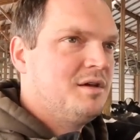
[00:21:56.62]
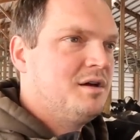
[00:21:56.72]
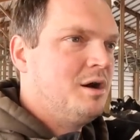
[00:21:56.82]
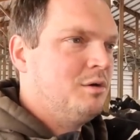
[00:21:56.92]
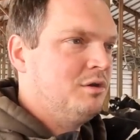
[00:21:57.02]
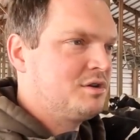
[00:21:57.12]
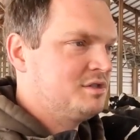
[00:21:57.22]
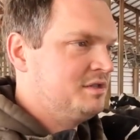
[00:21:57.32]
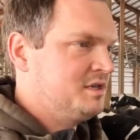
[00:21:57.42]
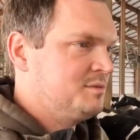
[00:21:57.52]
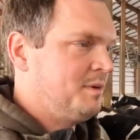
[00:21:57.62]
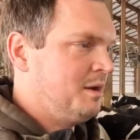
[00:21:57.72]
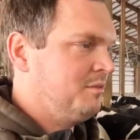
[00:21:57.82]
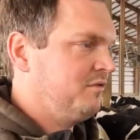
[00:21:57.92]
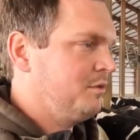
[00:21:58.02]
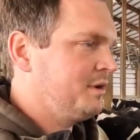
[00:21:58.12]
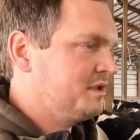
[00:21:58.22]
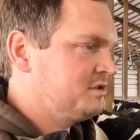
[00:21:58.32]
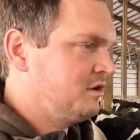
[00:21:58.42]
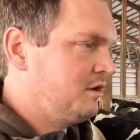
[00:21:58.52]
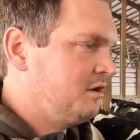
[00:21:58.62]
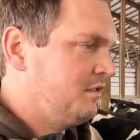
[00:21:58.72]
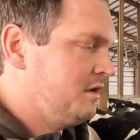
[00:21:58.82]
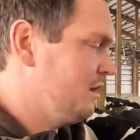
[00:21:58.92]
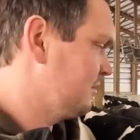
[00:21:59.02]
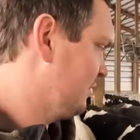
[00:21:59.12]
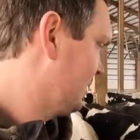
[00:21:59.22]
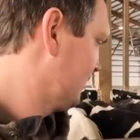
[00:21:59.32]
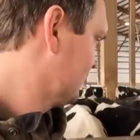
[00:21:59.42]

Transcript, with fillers: it looks in this pen before we get started on the other one.